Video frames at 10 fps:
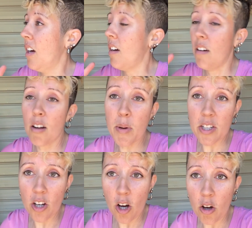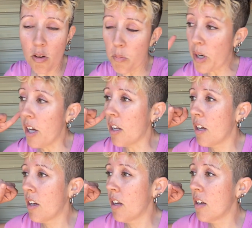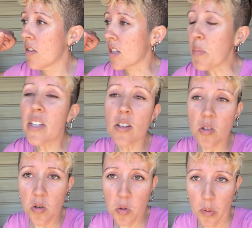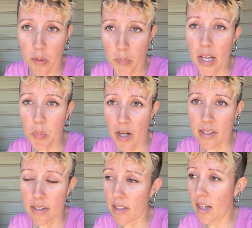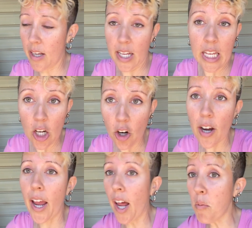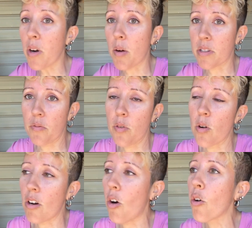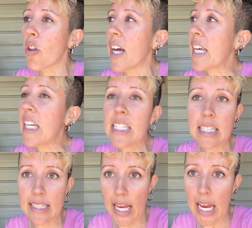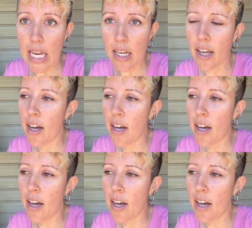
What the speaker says: I don't know about y'all, but some of these used bike prices here and when I was in Florida are like insane.